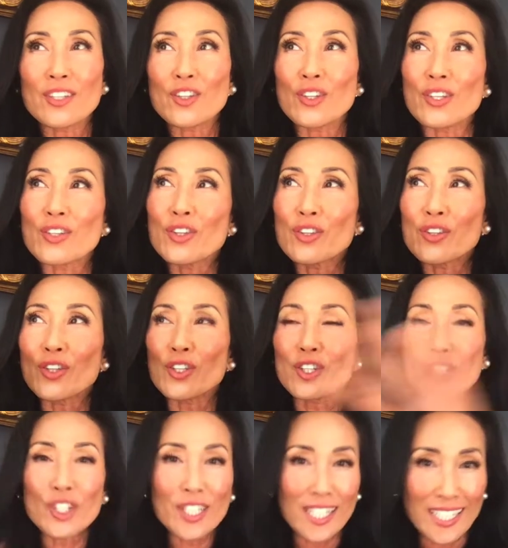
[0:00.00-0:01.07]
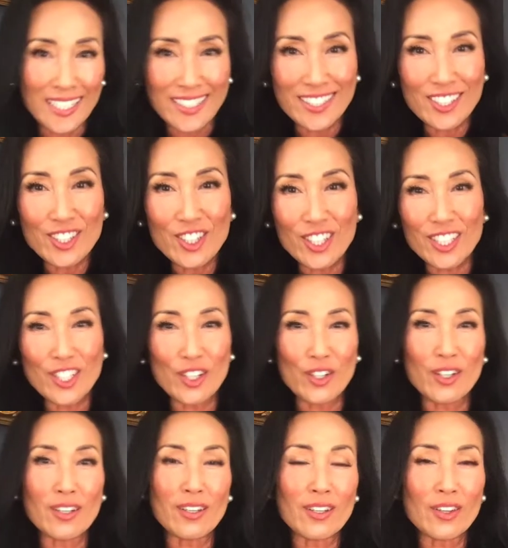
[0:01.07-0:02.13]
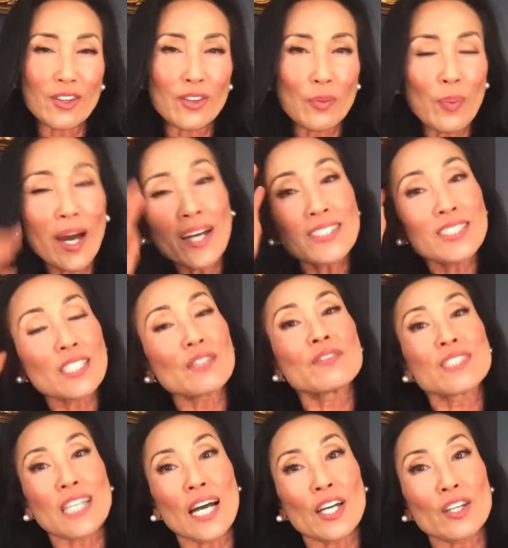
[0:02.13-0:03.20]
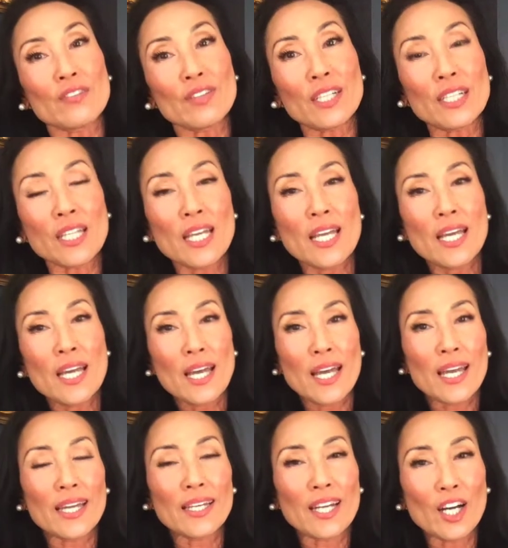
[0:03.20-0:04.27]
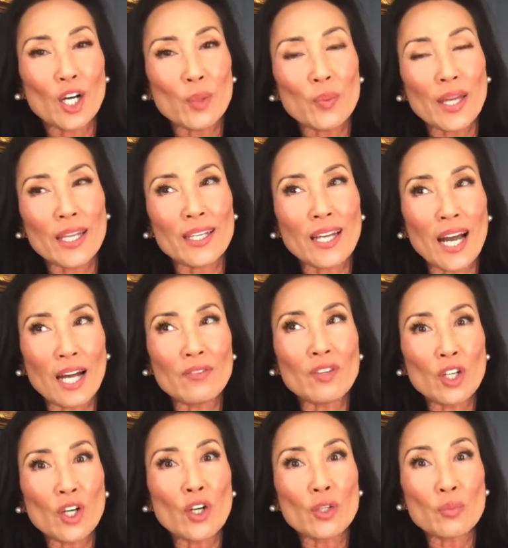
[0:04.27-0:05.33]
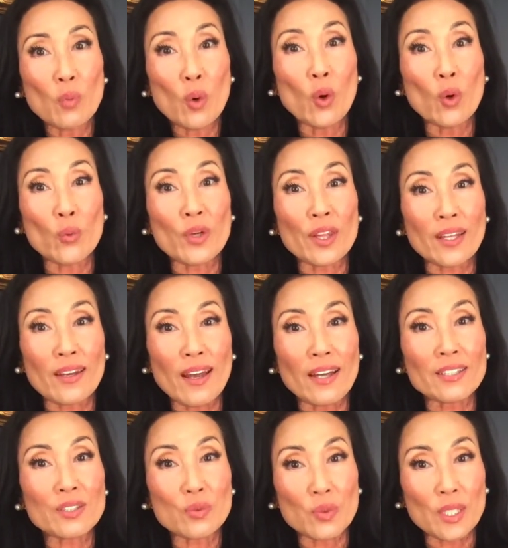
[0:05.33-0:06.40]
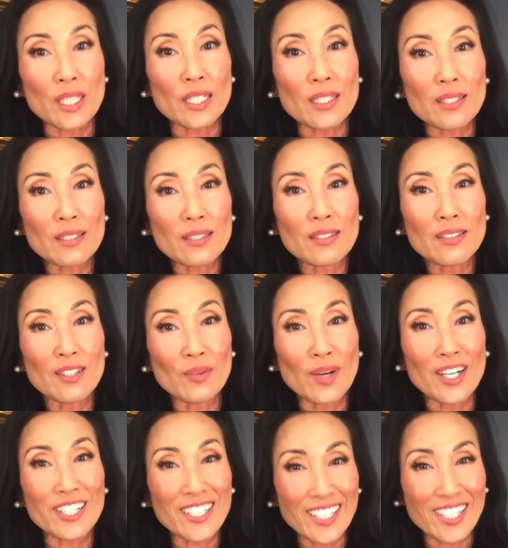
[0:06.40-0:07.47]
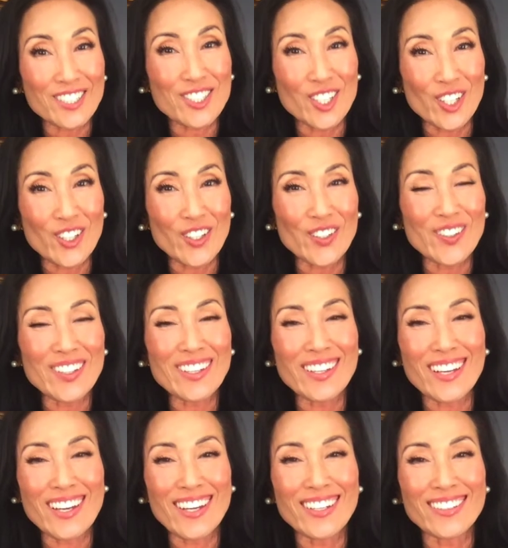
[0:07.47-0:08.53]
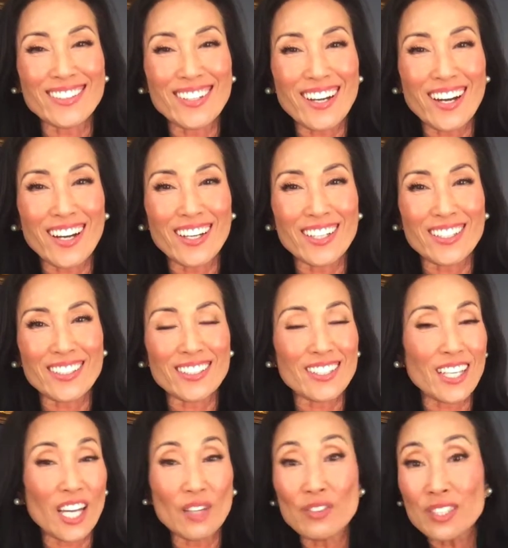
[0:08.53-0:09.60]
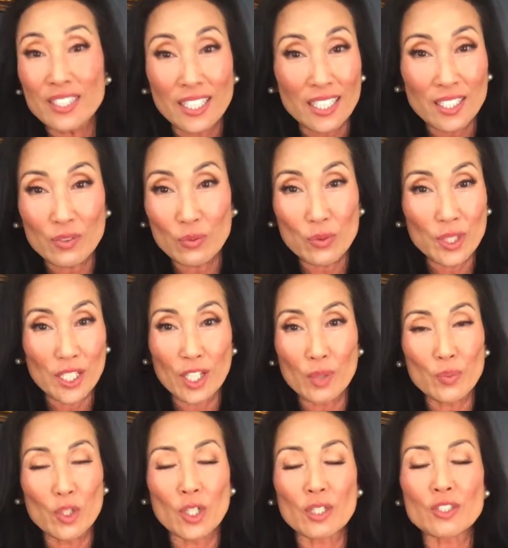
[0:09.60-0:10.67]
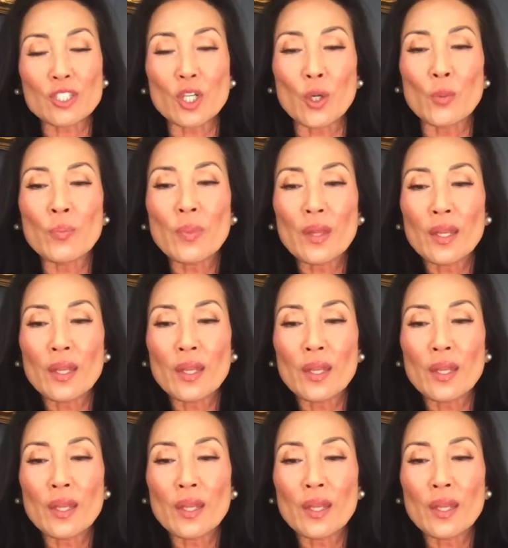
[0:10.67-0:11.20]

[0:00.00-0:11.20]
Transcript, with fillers: the the good end, the, you know, the positive side of it, and um, and I've learned more within last week about Kickstarter than I ever did reading a book. So